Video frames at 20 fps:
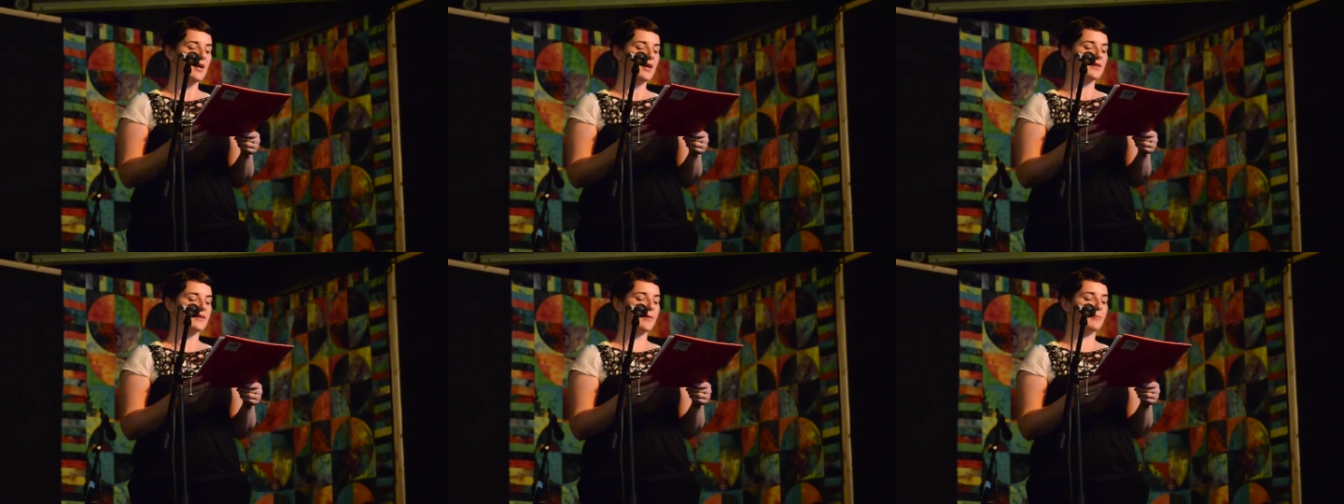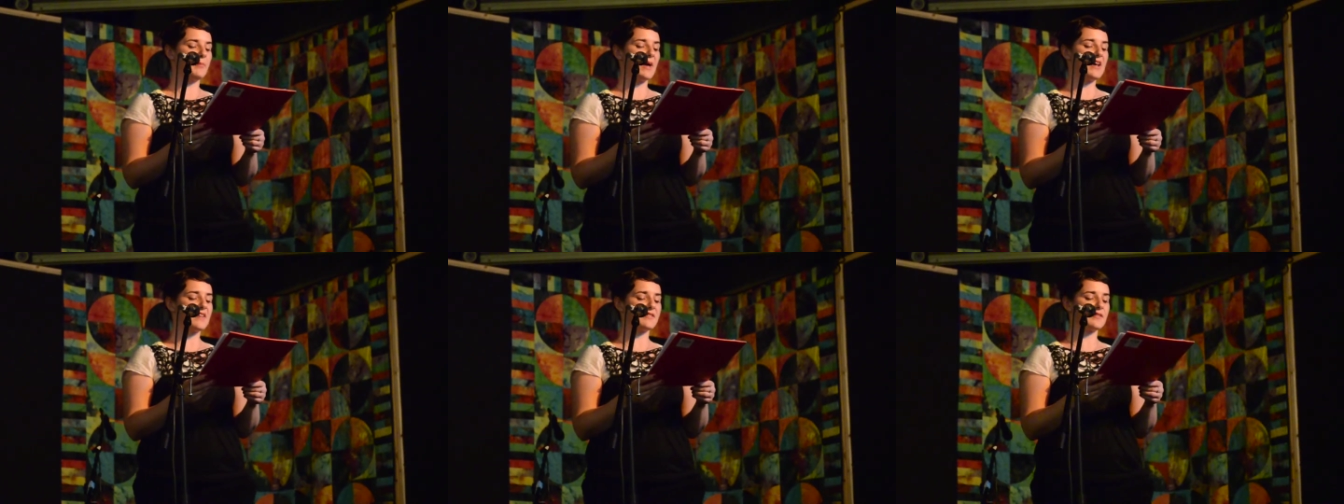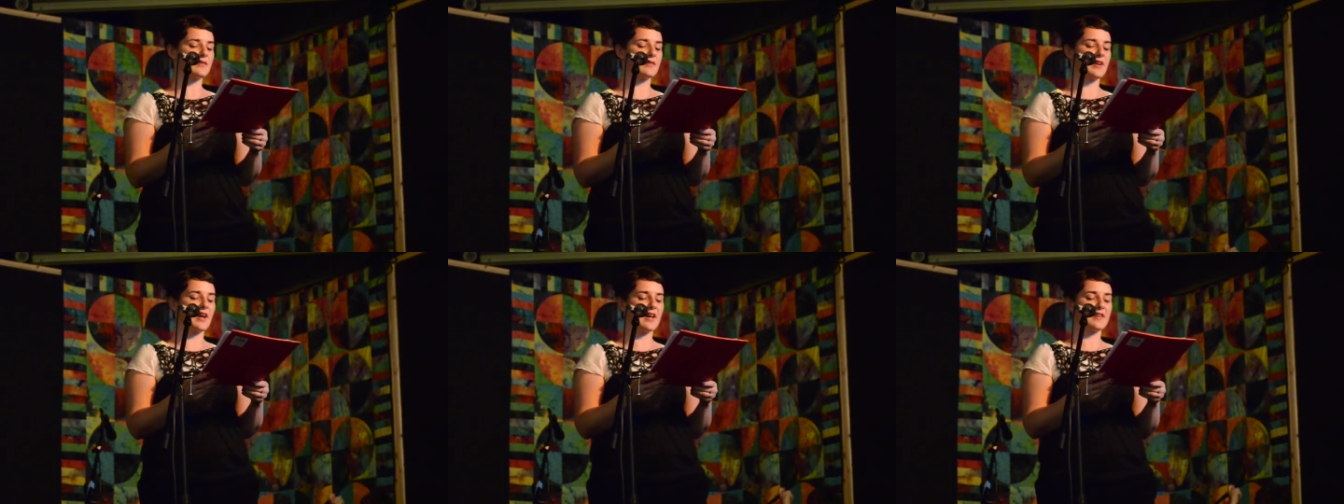The
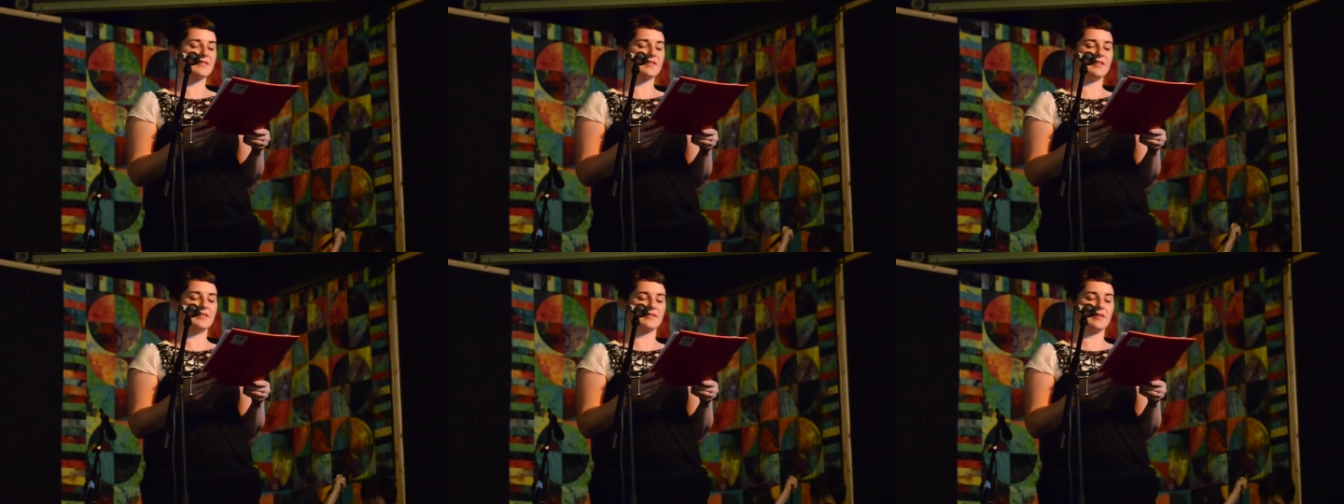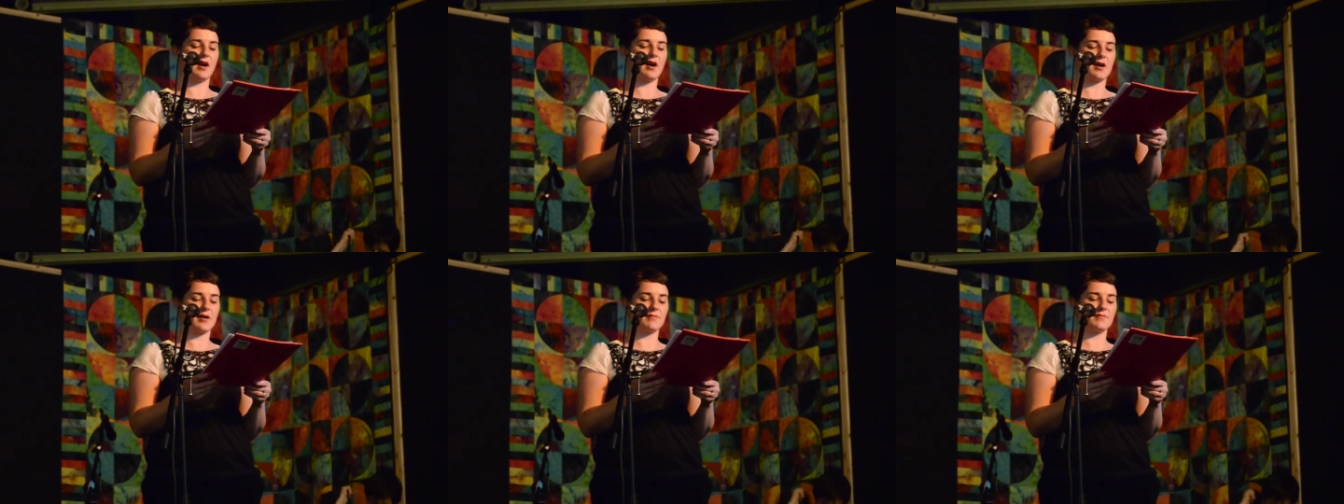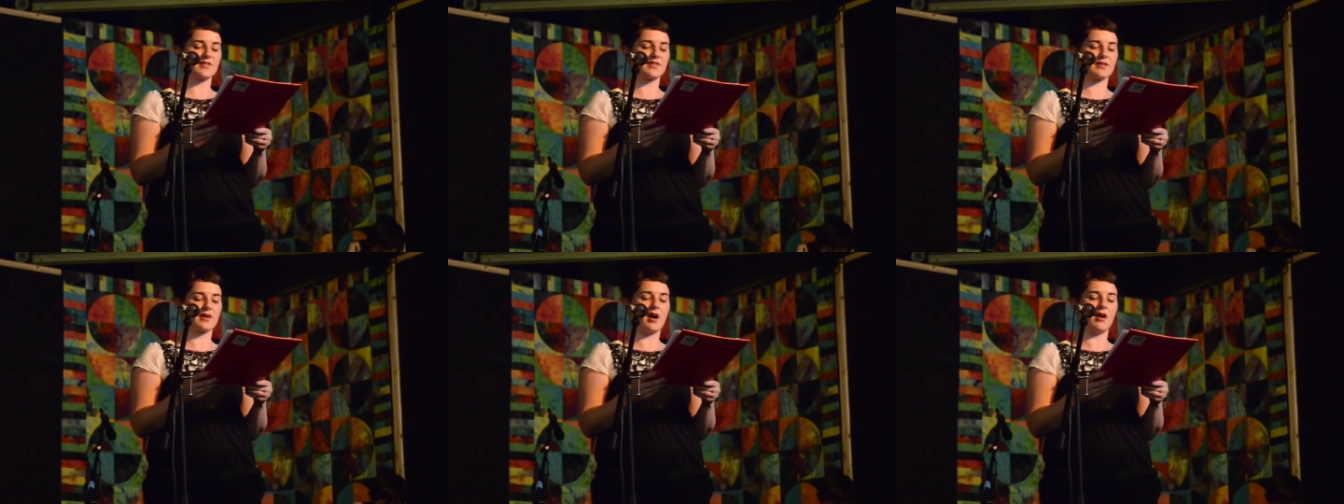pastor has his
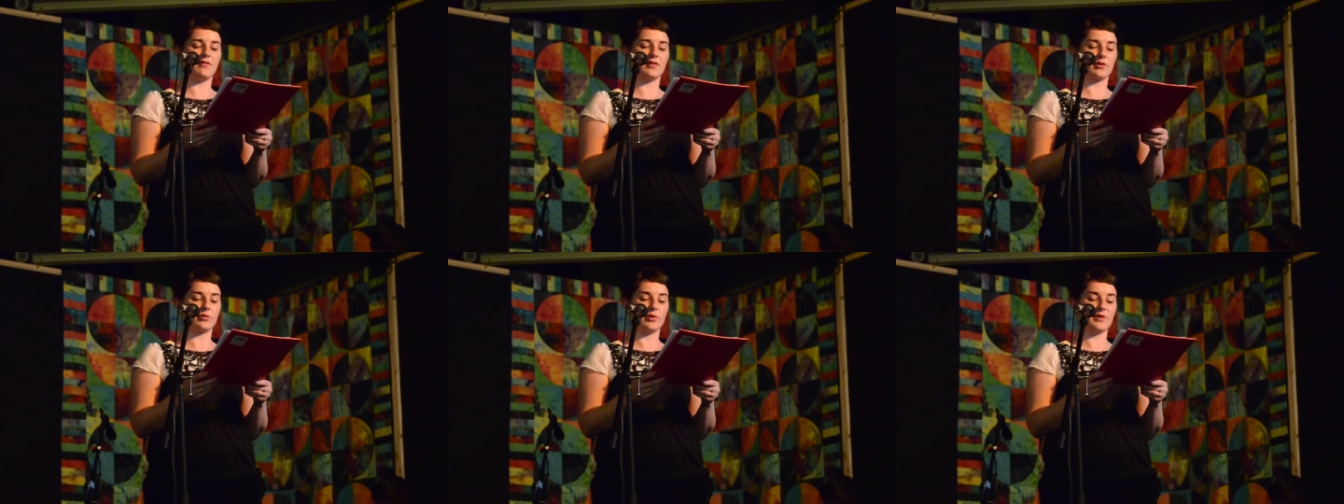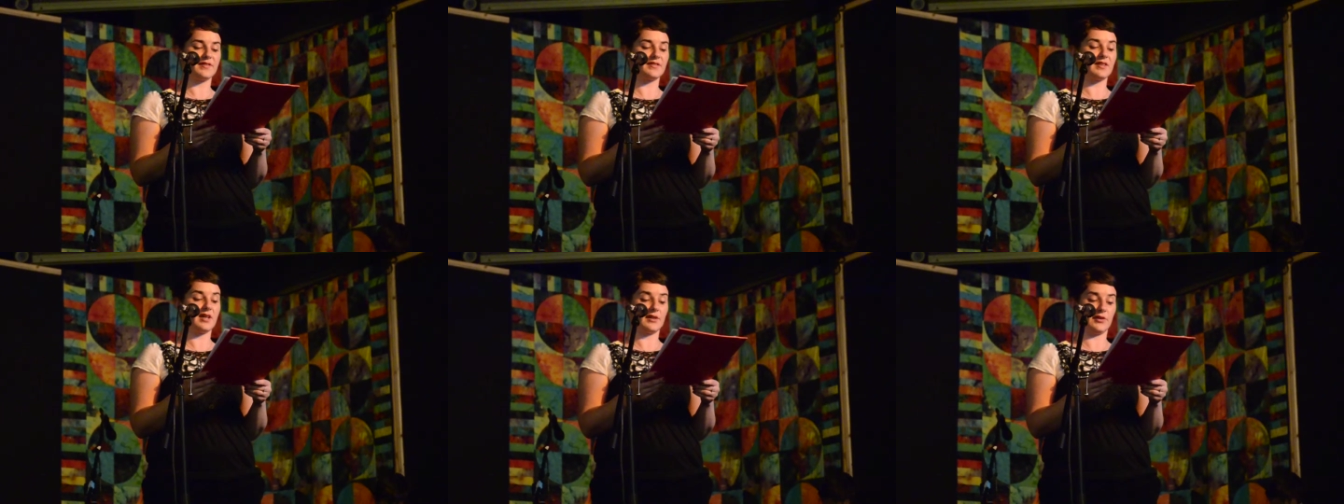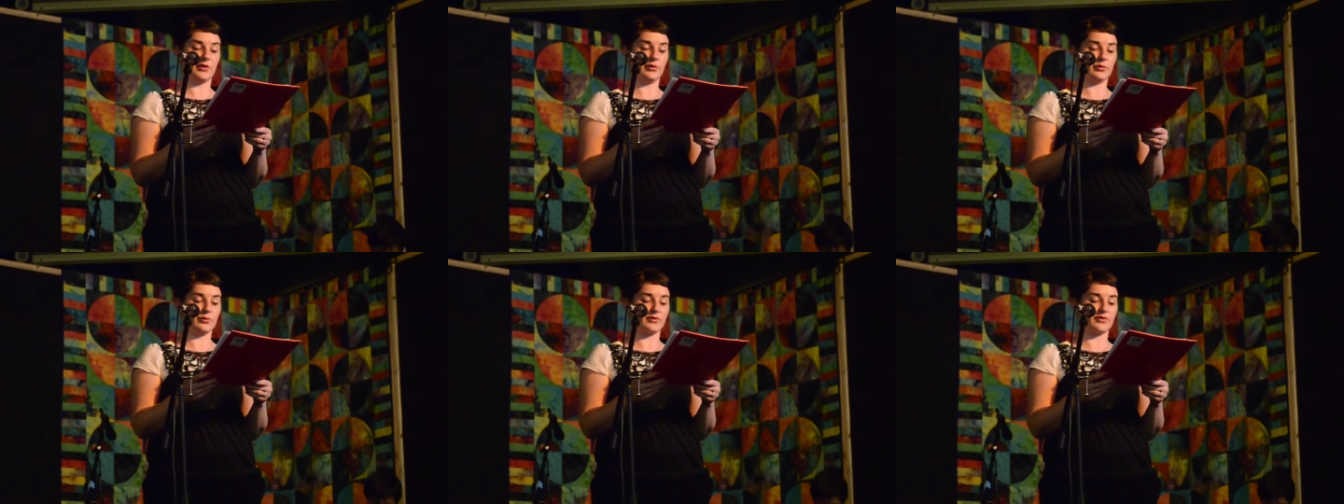arms covered with
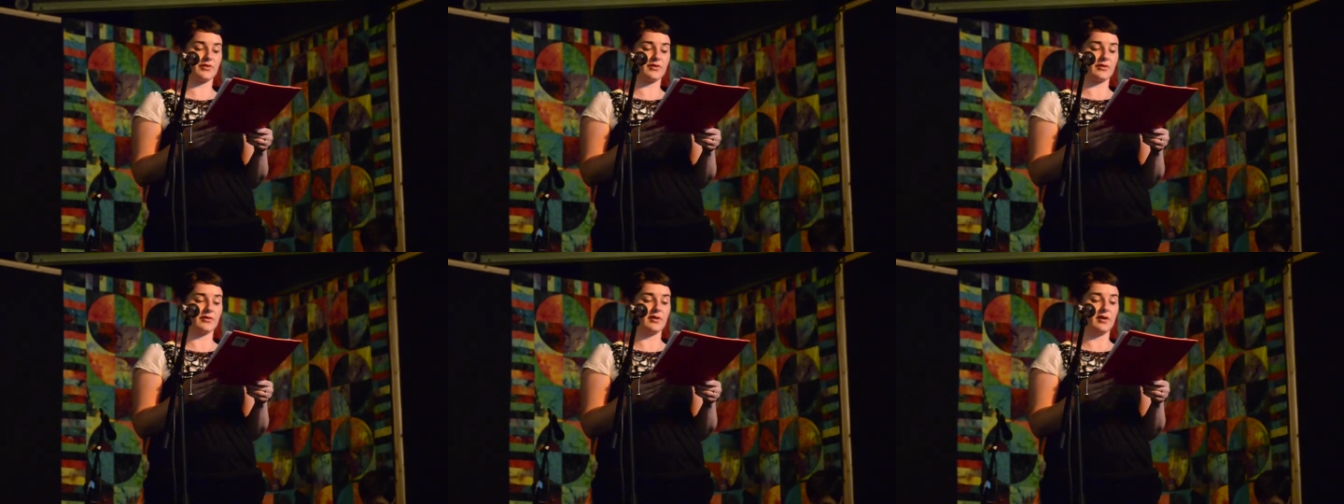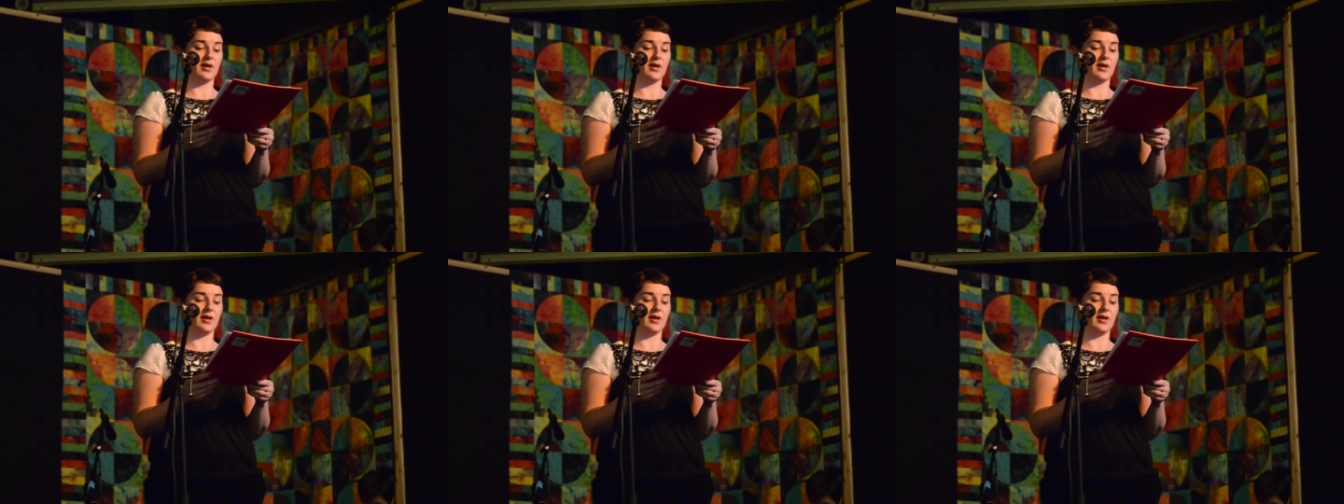tattoos.